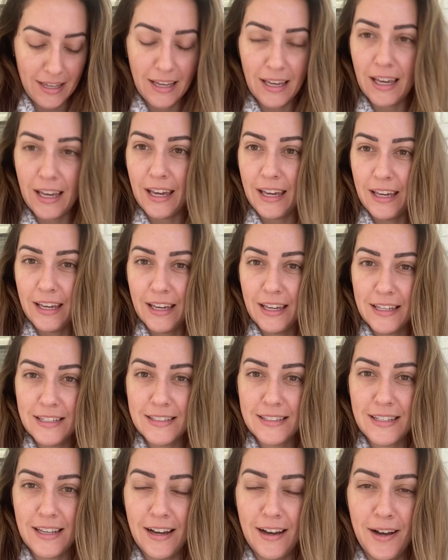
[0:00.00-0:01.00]

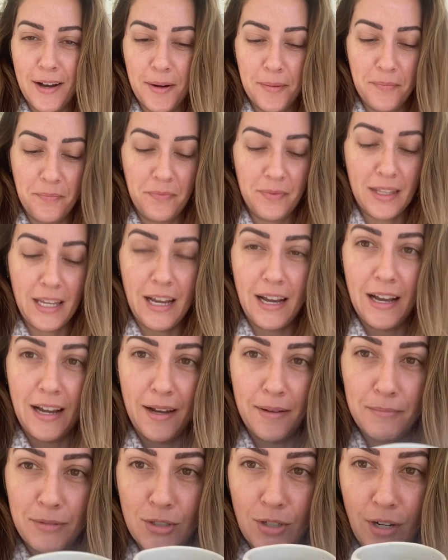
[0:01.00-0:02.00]
And um,
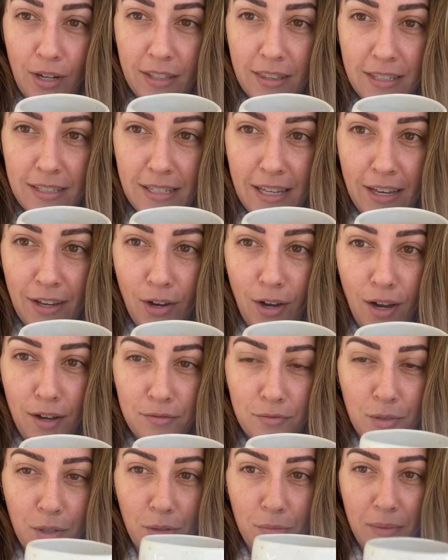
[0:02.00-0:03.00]
I'm starting the day off
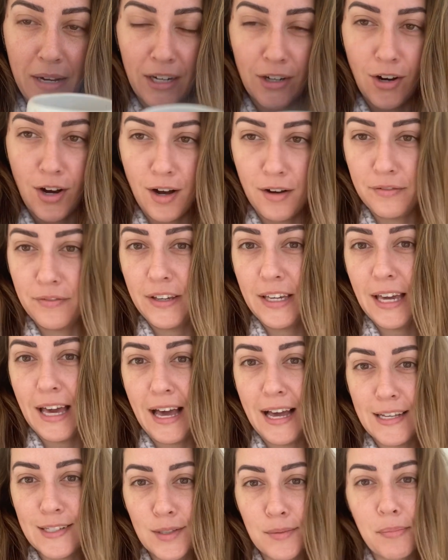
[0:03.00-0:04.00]
with my coffee
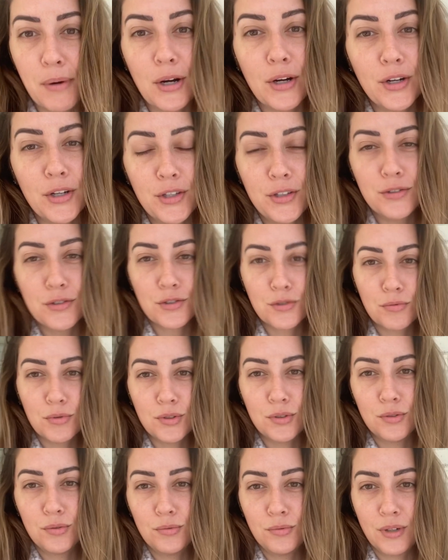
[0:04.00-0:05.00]
as per
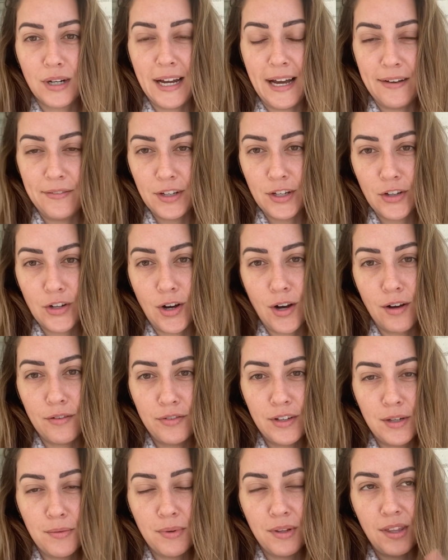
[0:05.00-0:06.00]
usual. We're having
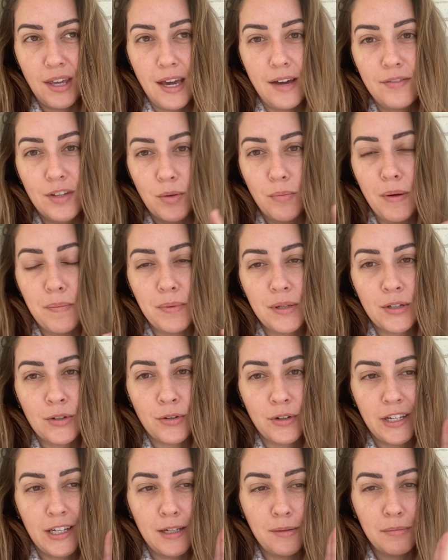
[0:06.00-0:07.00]
coffee with heavy whipping
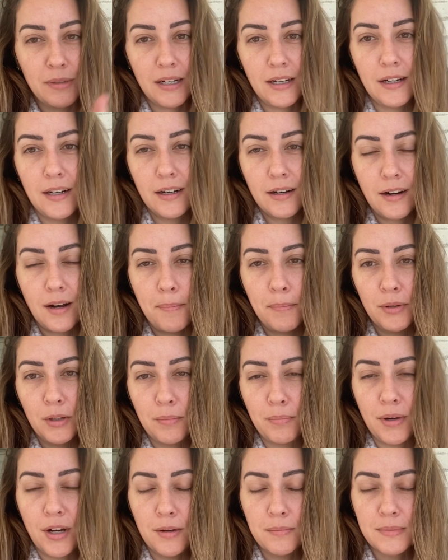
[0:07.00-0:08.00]
cream, a couple of
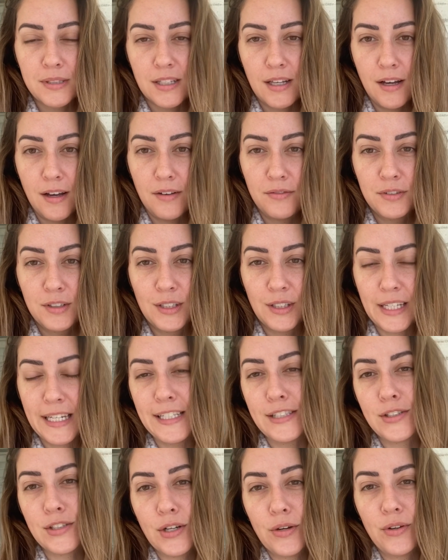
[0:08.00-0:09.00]
pumps of
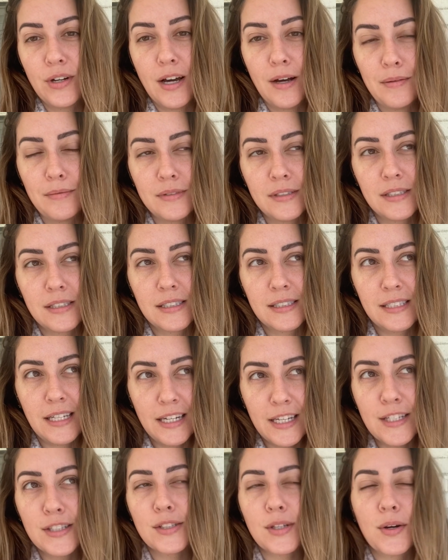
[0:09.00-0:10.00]
glazed donut
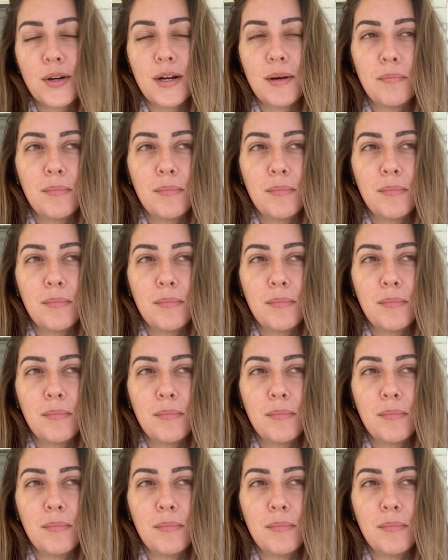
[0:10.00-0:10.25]
skinny syrup,